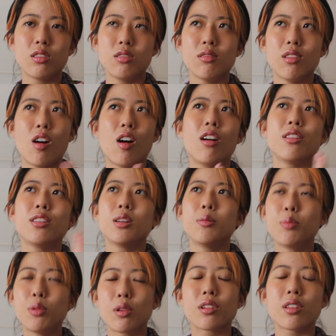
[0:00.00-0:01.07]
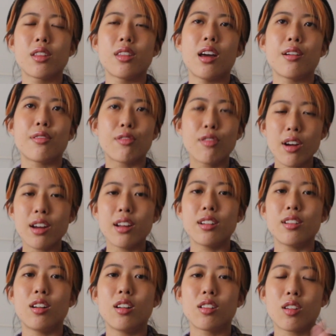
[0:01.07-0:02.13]
on the book that I've read
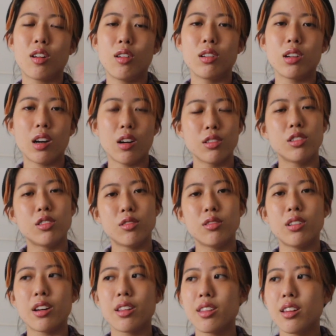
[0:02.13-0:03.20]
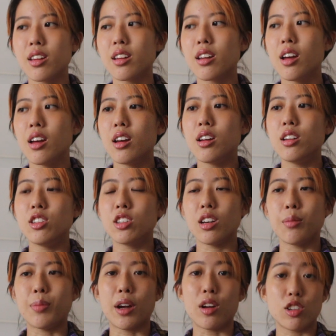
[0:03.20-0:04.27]
called How to Do Nothing
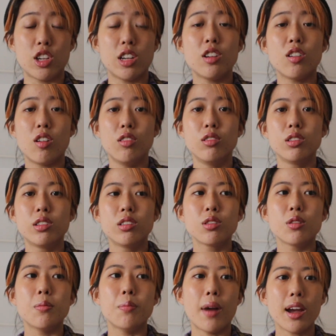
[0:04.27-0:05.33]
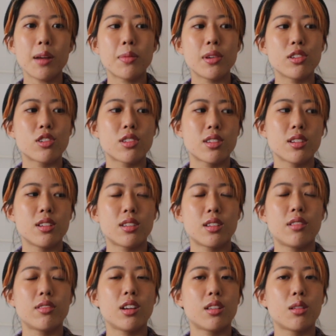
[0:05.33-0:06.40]
by Jenny Odell, you might be interested in some
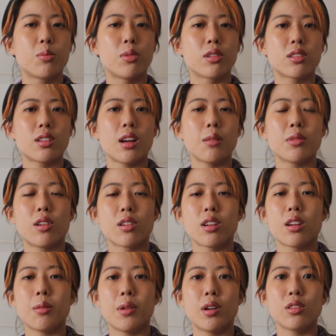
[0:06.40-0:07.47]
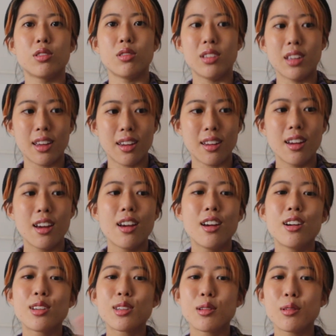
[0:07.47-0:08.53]
of the other books that I'm talking about today.
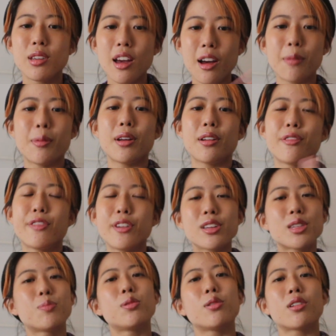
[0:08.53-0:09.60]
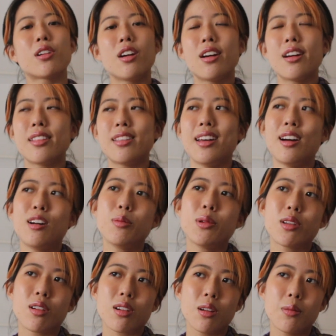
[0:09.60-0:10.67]
So but the first book that I'll be
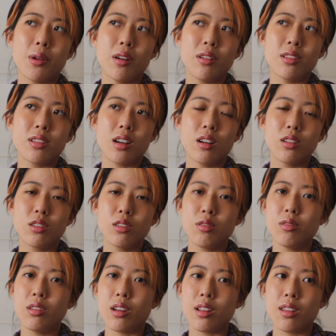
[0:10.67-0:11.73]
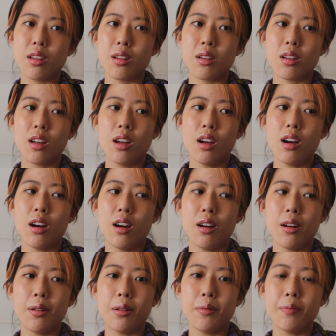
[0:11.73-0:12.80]
talking about is How to Do Nothing.
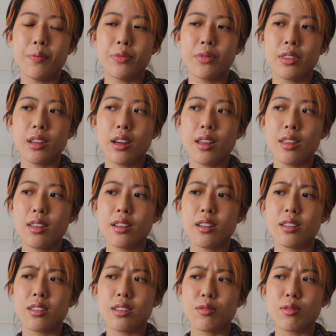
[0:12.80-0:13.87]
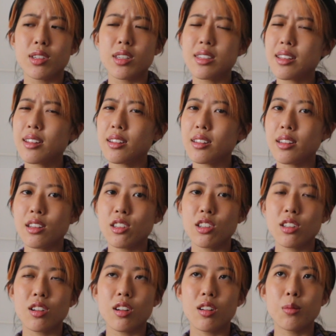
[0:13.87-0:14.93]
I think it's Resisting the Attention
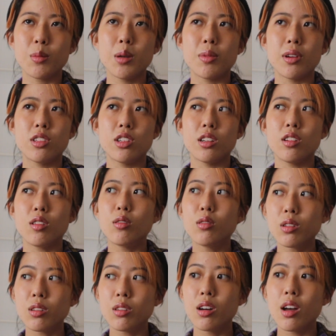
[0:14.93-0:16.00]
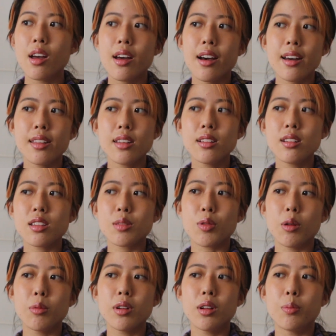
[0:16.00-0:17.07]
Economy by Jenny Odell. I think this is
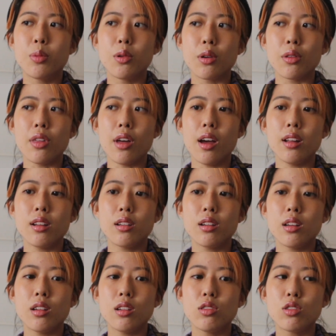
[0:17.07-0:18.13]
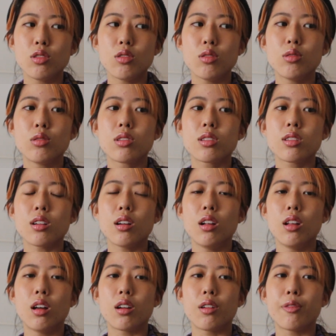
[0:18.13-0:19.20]
probably the book that introduced a
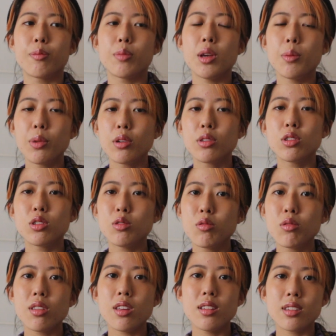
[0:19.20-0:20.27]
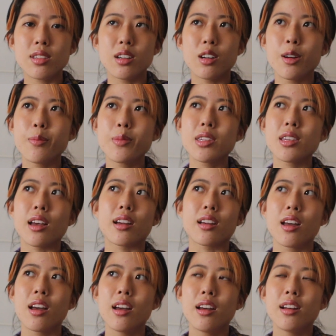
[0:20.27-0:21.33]
lot of people to these terms, like
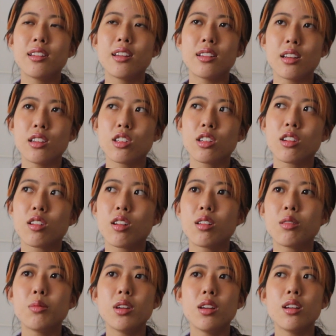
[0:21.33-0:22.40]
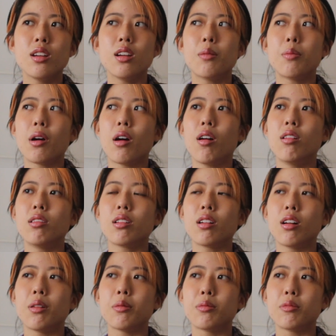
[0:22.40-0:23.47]
the attention economy, about
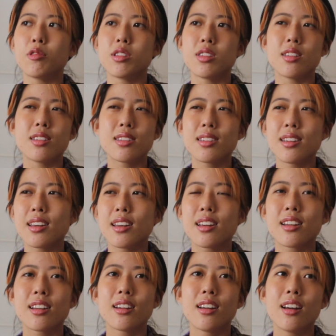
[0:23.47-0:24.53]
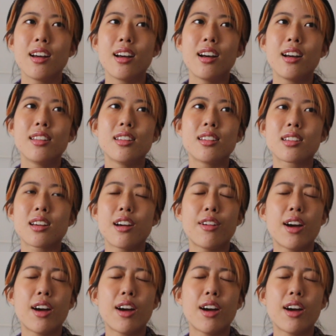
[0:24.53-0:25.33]
resisting this kind of